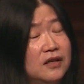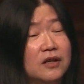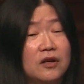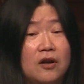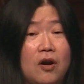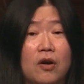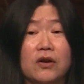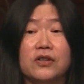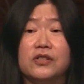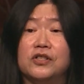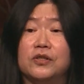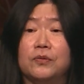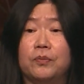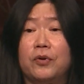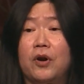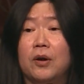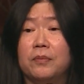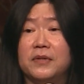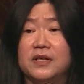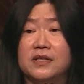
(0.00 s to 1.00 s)
God's
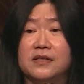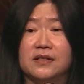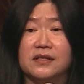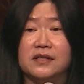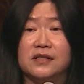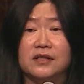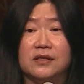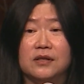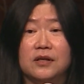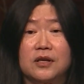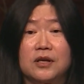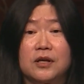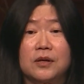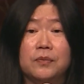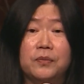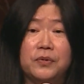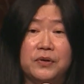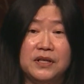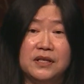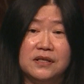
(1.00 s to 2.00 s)
promises
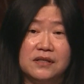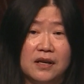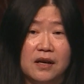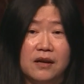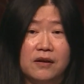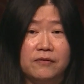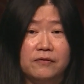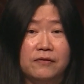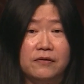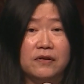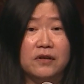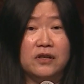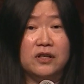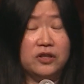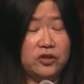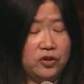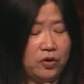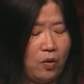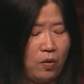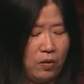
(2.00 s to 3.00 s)
preserve
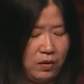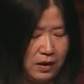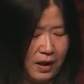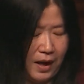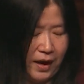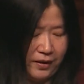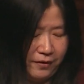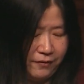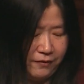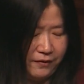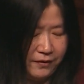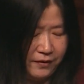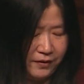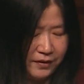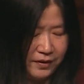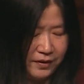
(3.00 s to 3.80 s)
your life.